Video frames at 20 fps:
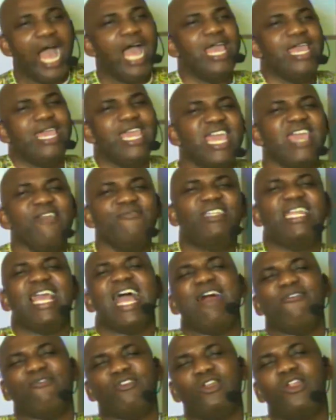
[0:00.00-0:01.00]
If they
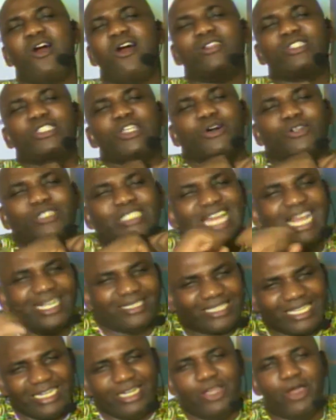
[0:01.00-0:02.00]
have locked your
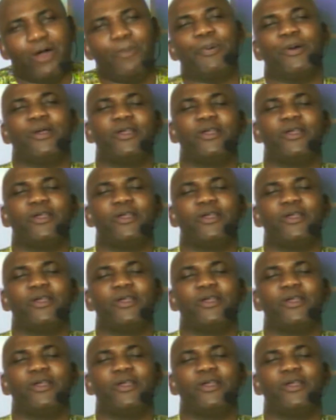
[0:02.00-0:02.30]
destiny up,